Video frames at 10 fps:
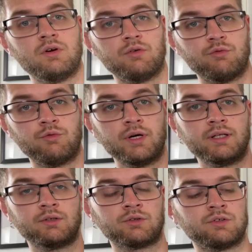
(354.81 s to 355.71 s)
Really
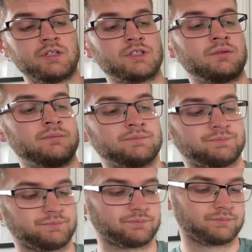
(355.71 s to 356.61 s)
good condition,
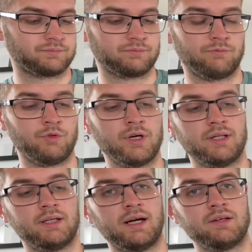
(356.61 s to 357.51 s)
really
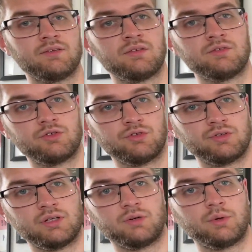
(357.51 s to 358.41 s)
nice. Just
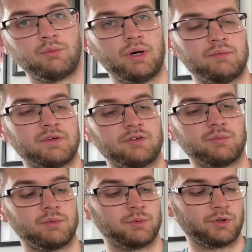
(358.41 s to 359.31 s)
need a quick wipe to get some of
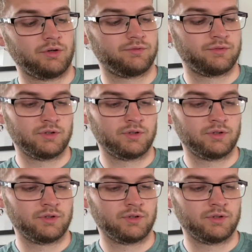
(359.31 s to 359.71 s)
the mud off.